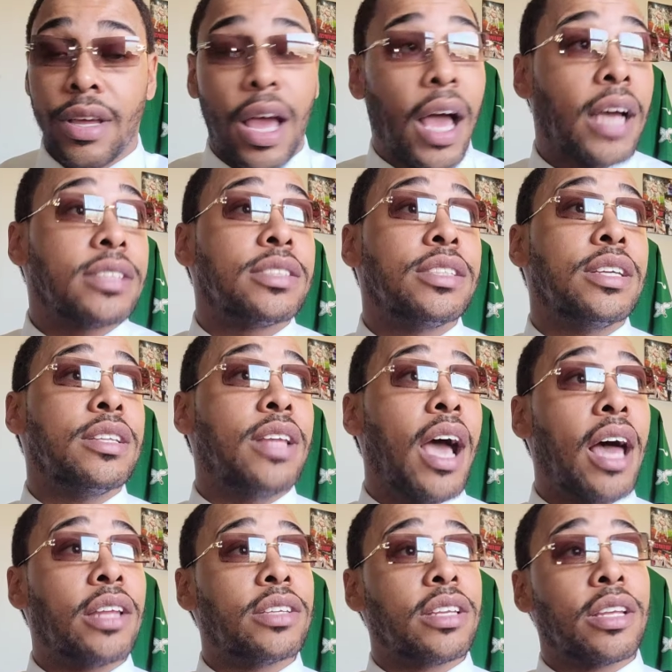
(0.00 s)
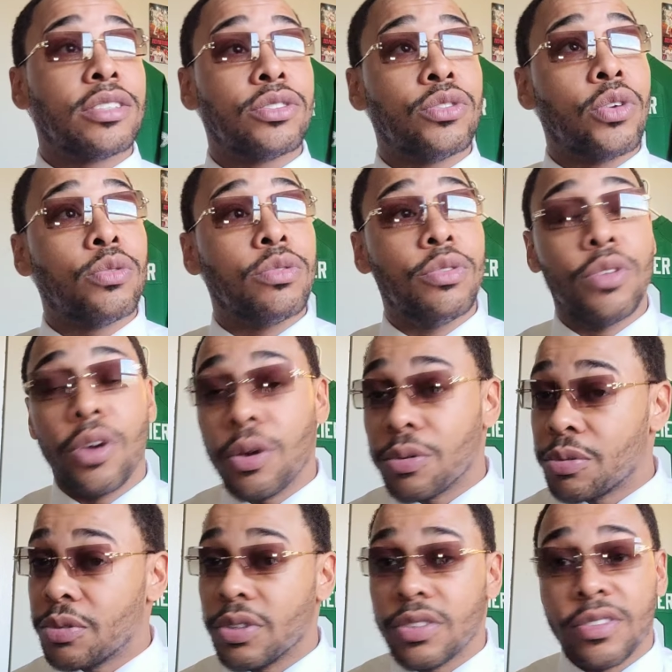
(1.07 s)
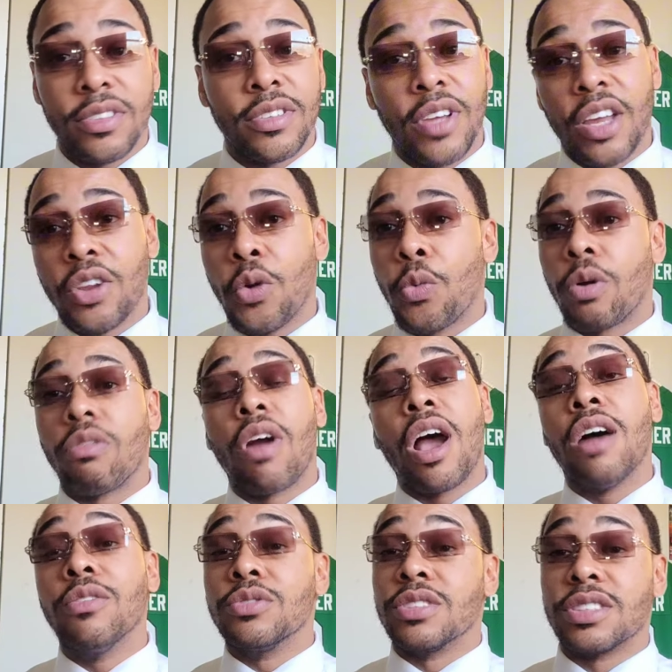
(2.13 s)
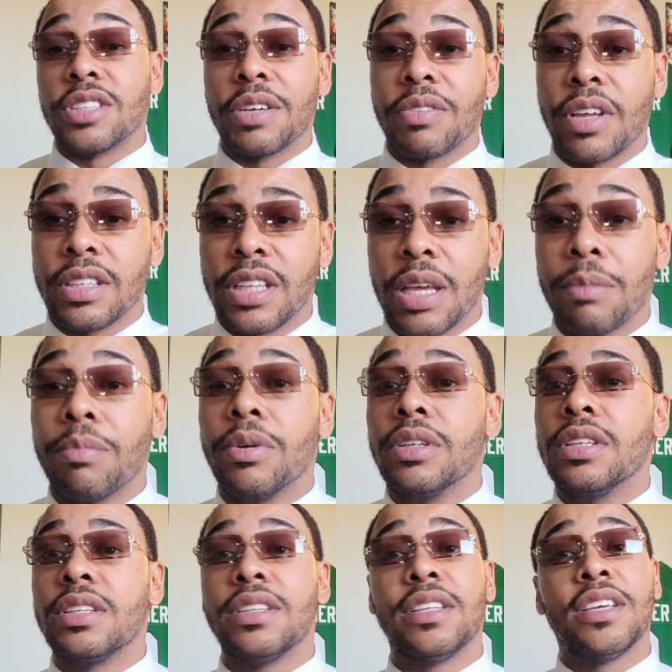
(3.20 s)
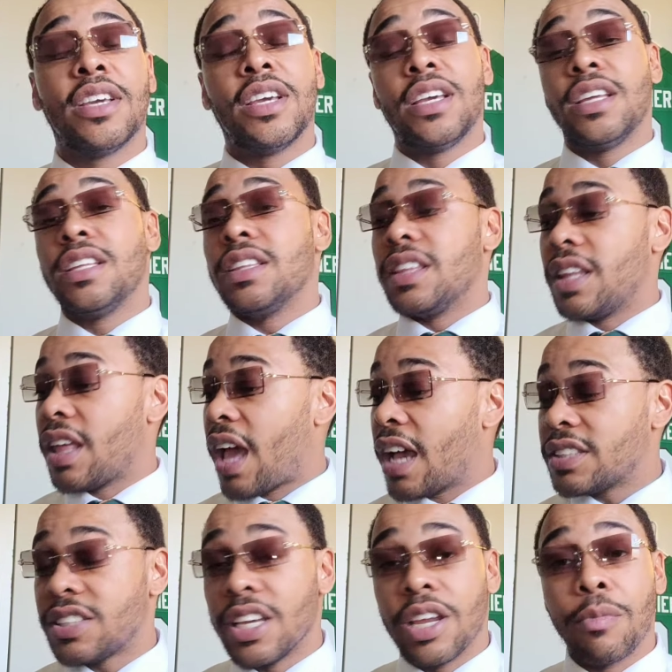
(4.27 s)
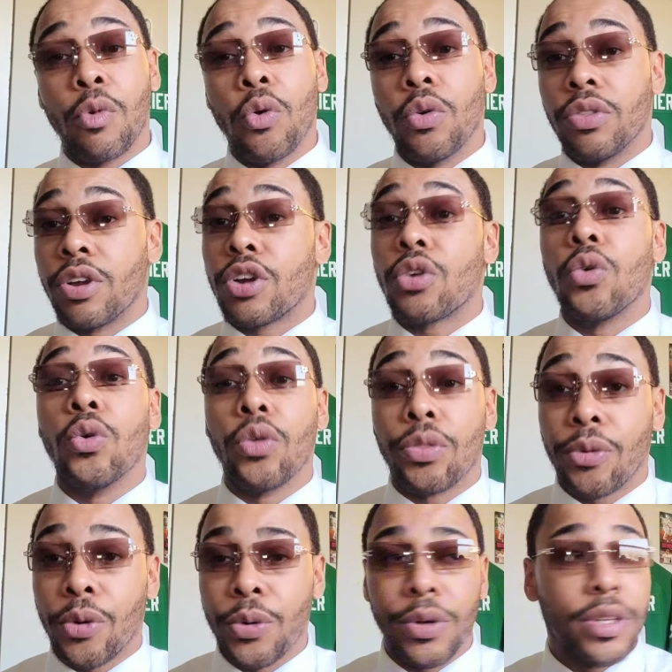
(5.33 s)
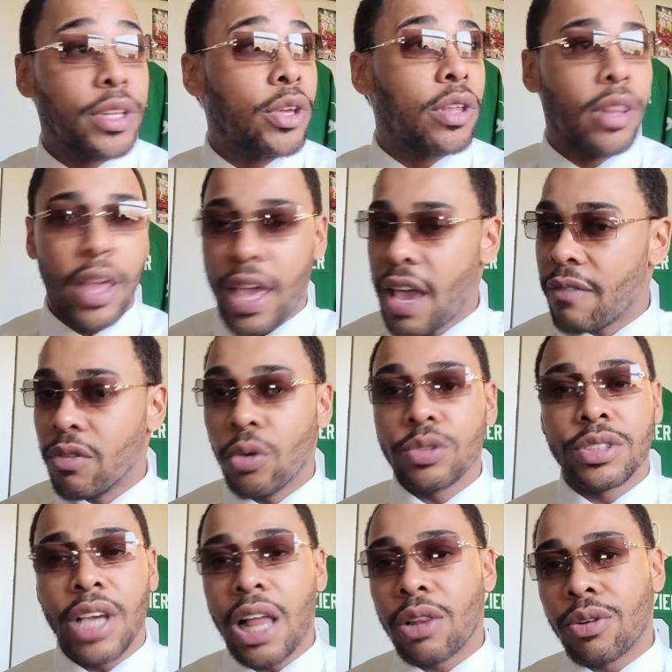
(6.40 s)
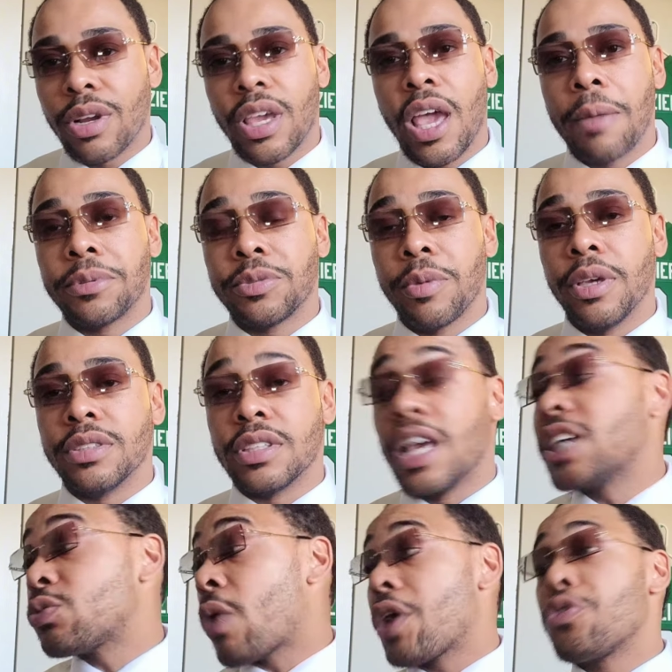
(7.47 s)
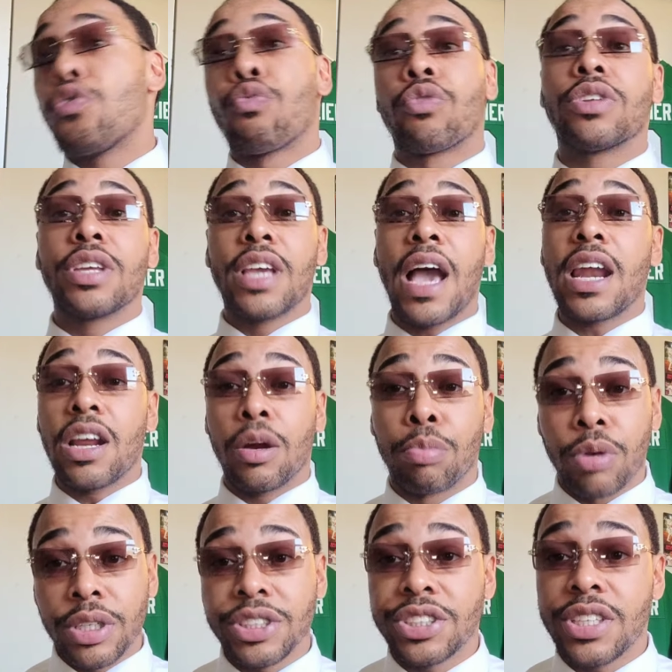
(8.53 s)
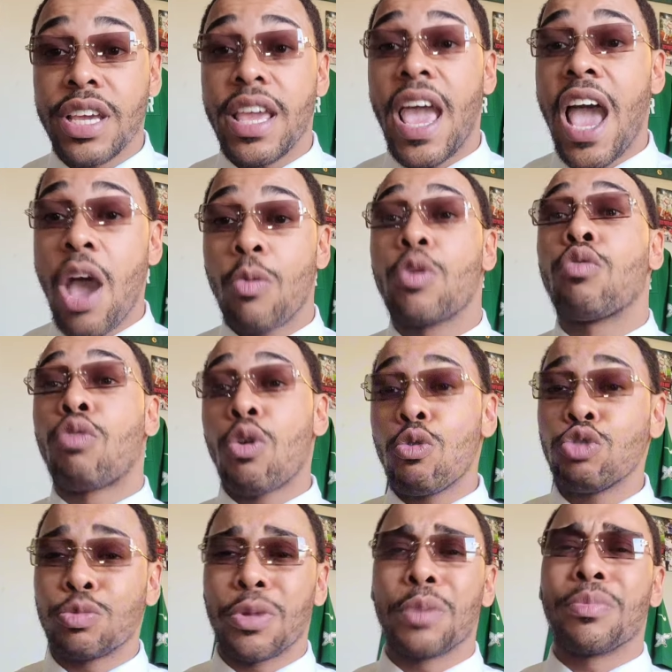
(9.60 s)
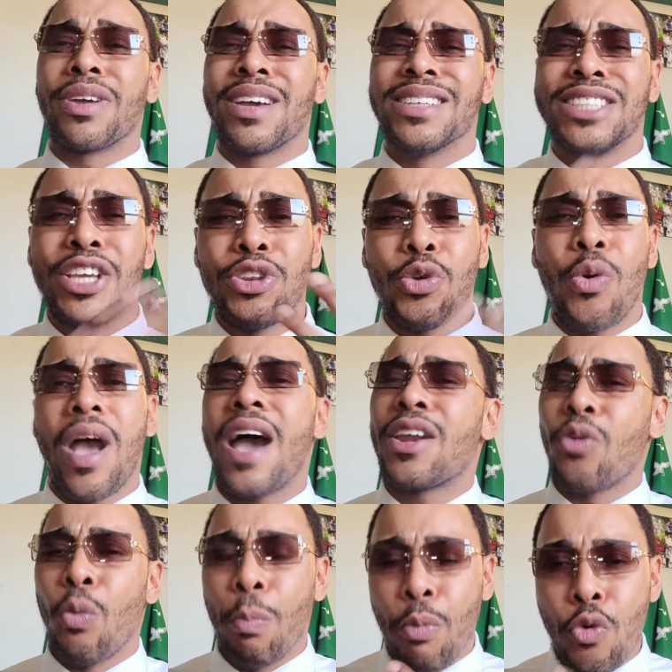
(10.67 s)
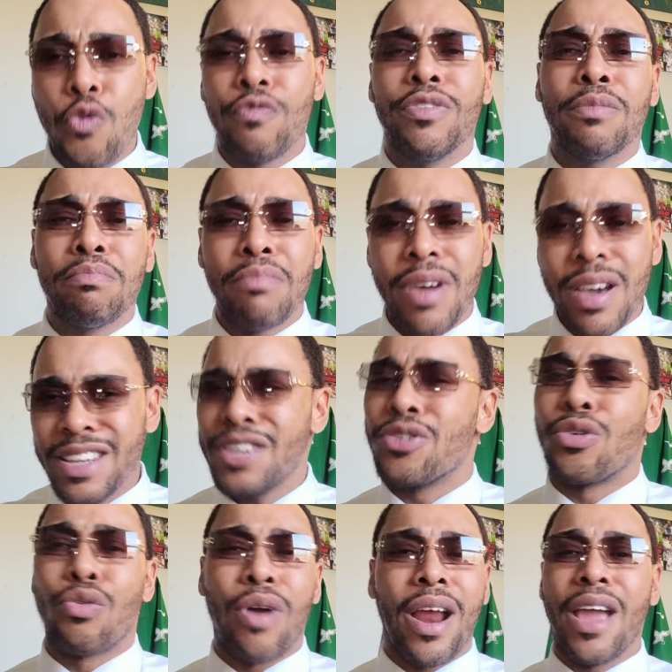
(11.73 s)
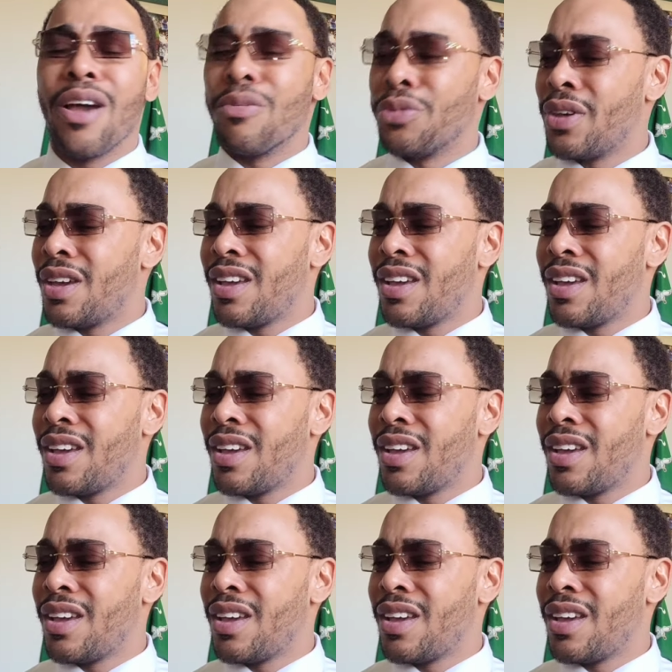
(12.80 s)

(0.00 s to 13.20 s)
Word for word: I see Dallas, and that's no, you know, I know we're rivals and stuff like that, but I see them going, they're going through it. They have no salary cap space. That's why you really got to appreciate Howie Roseman because he know how to move the money around.